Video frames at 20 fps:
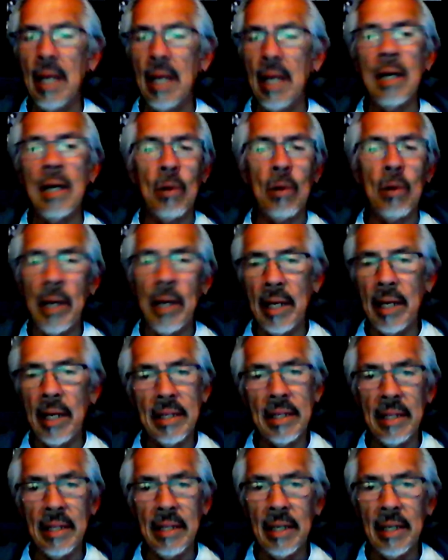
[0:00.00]
quite
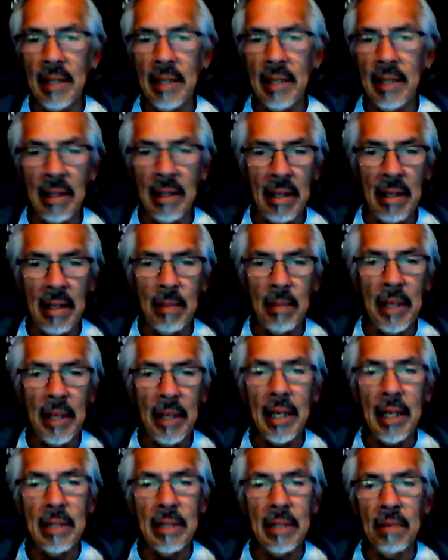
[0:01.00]
honestly, I think a lot of my
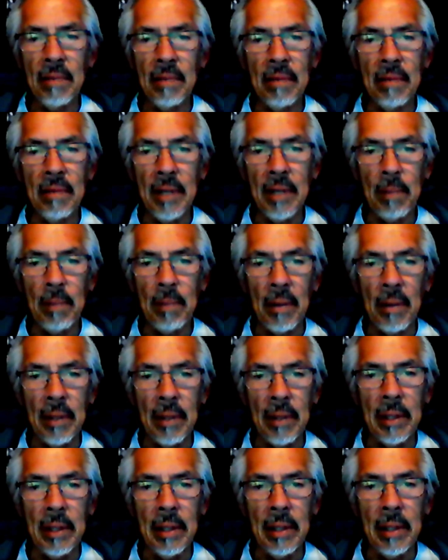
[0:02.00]
guys have given up
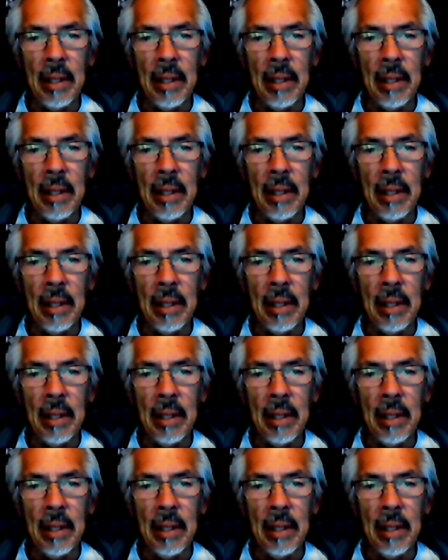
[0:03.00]
already.